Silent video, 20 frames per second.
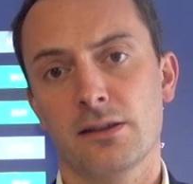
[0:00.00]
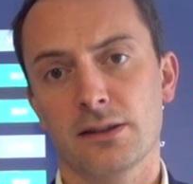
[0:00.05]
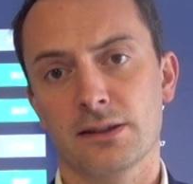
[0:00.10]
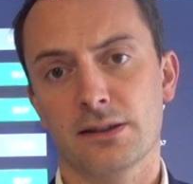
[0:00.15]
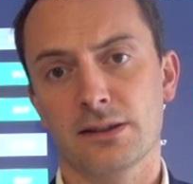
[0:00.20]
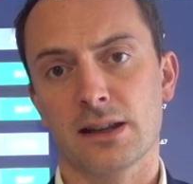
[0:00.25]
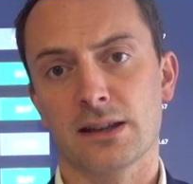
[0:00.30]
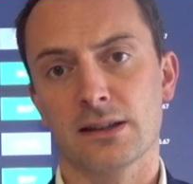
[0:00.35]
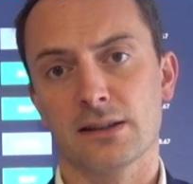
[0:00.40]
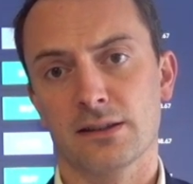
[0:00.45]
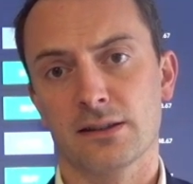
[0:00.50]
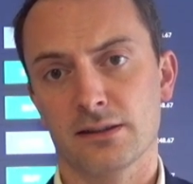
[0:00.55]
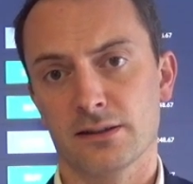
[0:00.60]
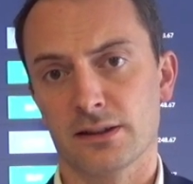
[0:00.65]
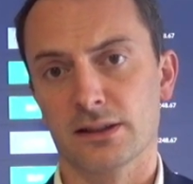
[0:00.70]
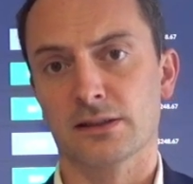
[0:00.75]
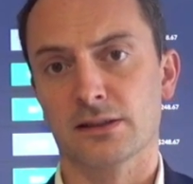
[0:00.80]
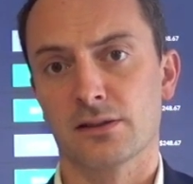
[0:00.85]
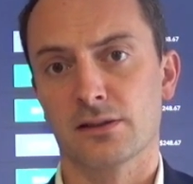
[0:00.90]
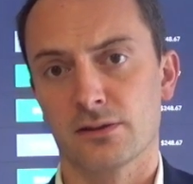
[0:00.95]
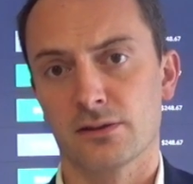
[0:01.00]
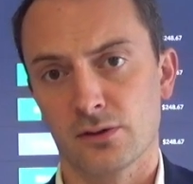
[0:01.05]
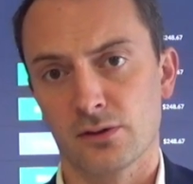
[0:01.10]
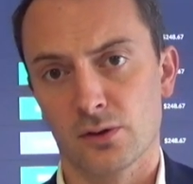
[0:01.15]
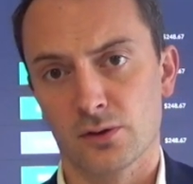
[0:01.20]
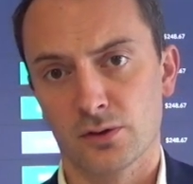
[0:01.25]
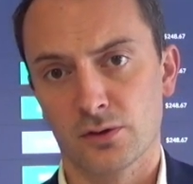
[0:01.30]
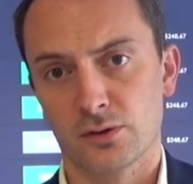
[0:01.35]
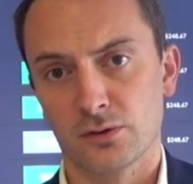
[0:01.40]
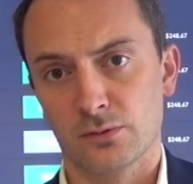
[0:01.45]
sense that things are
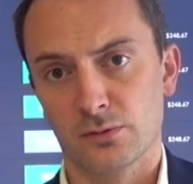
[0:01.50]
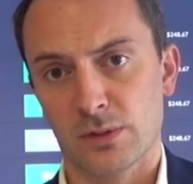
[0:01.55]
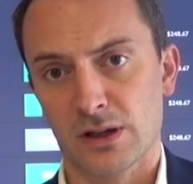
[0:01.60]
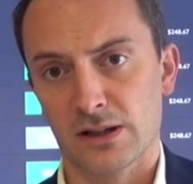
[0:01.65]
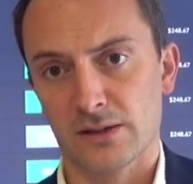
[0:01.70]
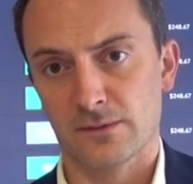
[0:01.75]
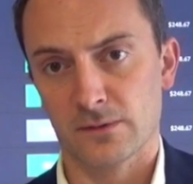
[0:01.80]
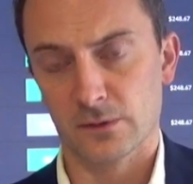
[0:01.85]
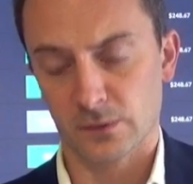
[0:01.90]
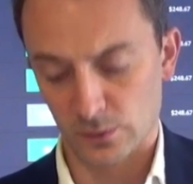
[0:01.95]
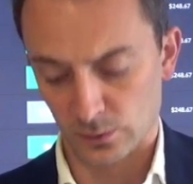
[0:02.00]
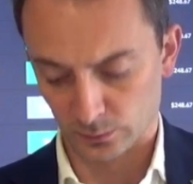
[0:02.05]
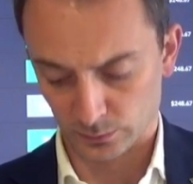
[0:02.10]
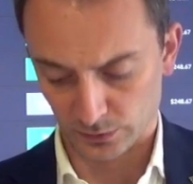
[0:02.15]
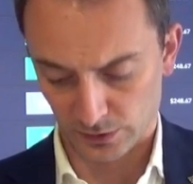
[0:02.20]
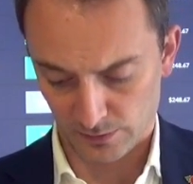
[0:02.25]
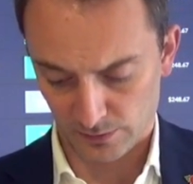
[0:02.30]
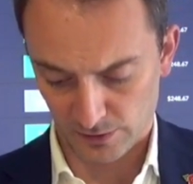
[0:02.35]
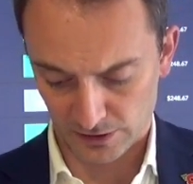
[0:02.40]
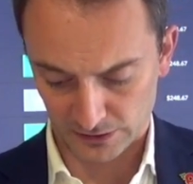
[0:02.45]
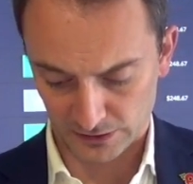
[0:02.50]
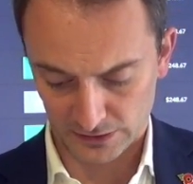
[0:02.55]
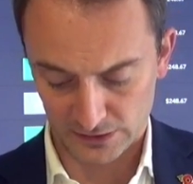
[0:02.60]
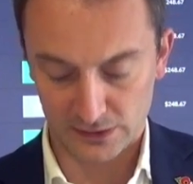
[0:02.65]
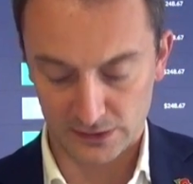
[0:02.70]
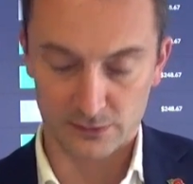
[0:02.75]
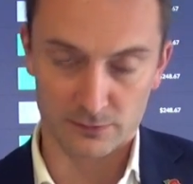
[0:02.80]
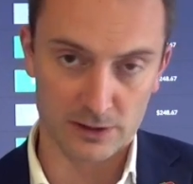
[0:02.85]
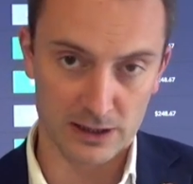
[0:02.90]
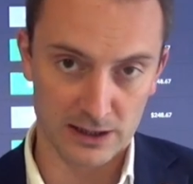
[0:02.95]
not too bad for corporate
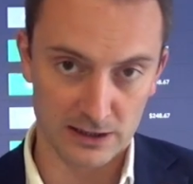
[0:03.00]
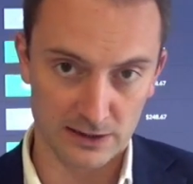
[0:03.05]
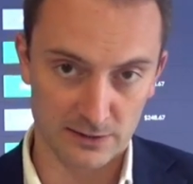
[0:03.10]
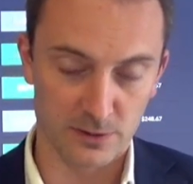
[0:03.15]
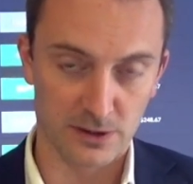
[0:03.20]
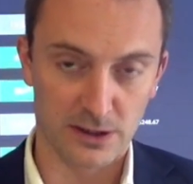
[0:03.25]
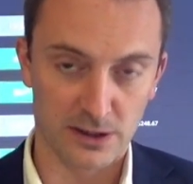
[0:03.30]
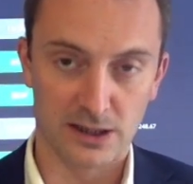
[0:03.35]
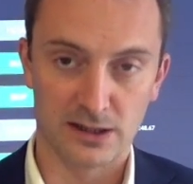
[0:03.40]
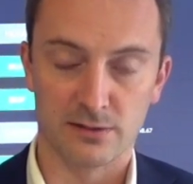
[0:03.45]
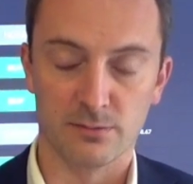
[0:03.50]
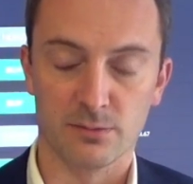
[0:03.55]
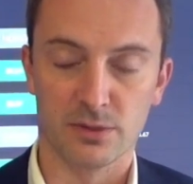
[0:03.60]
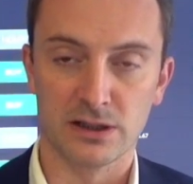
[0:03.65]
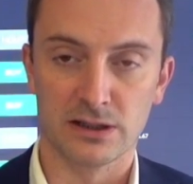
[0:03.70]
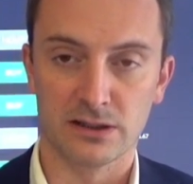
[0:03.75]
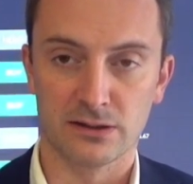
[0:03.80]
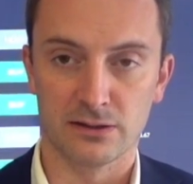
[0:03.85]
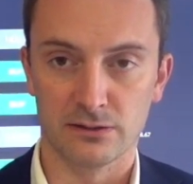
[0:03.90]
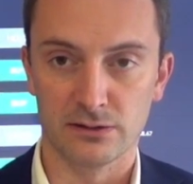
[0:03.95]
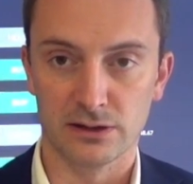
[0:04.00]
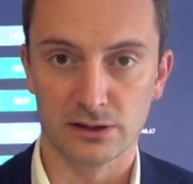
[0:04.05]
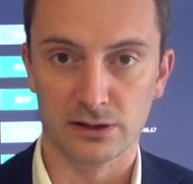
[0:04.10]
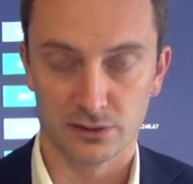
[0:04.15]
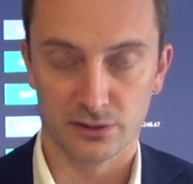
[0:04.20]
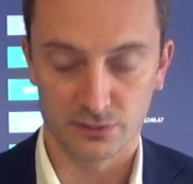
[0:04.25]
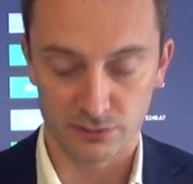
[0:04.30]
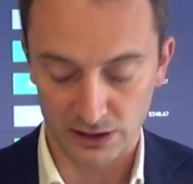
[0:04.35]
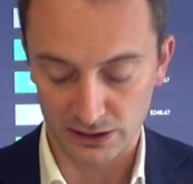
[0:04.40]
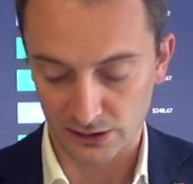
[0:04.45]
America, and hence why the S&P is near
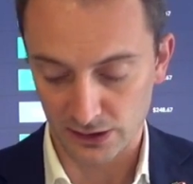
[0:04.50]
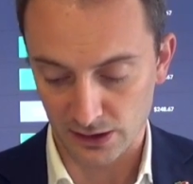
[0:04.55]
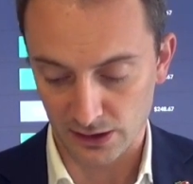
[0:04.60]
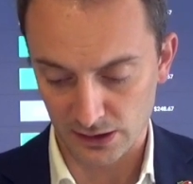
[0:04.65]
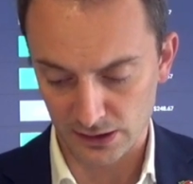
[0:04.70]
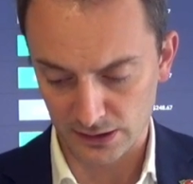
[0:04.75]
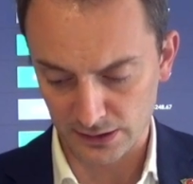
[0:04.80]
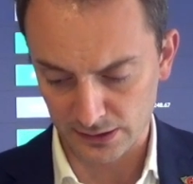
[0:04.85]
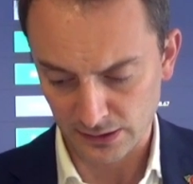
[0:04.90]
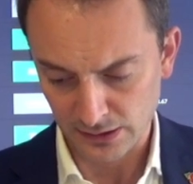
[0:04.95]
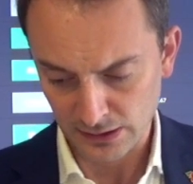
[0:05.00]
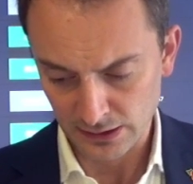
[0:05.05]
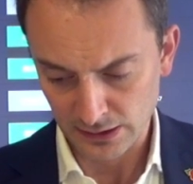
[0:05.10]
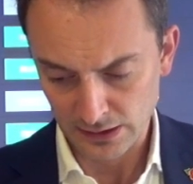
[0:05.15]
its record highs.